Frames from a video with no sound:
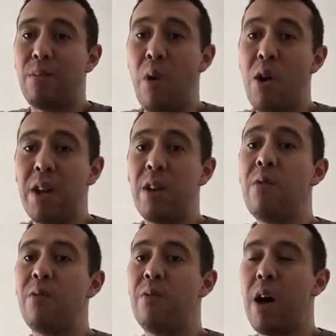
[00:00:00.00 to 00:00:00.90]

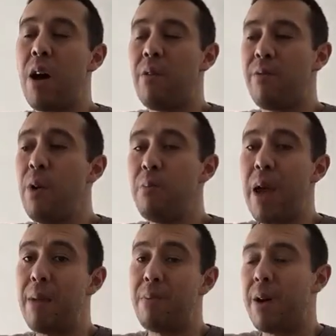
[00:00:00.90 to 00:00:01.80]
burning foot
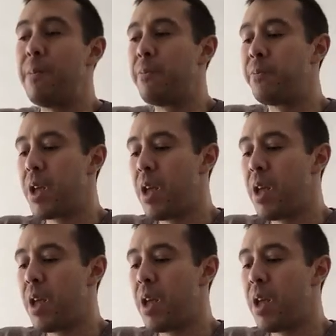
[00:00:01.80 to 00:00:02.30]
pain, but